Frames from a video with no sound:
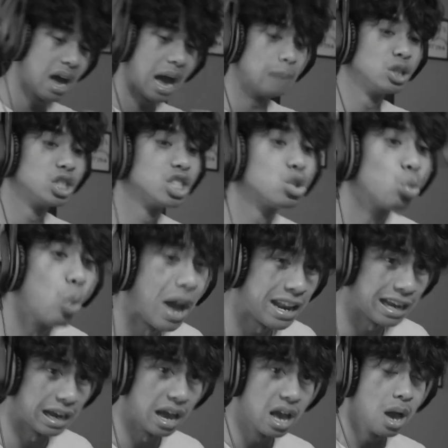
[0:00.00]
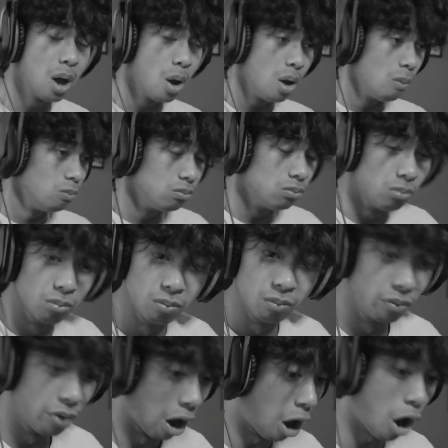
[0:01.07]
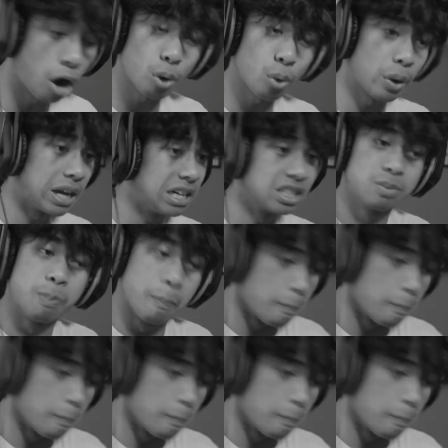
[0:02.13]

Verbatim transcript: I'm sweating. Heart rate is